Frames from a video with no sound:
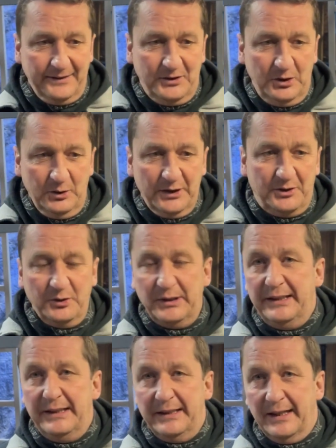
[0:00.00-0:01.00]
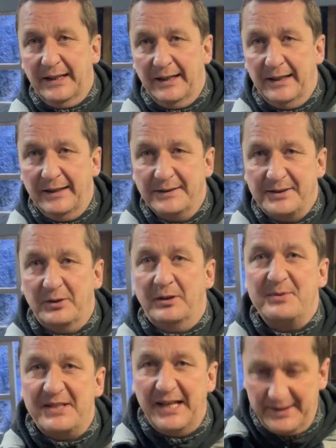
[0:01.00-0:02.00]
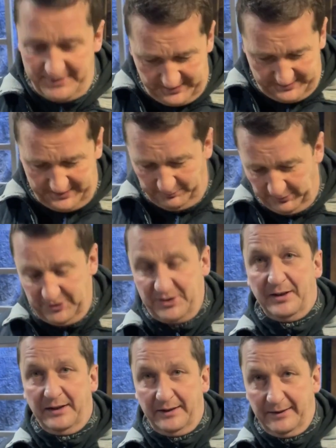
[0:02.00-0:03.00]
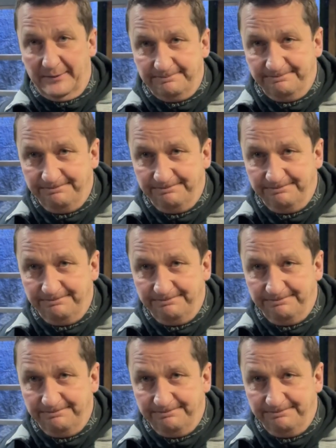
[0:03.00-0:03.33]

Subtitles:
due to the circumstances which are,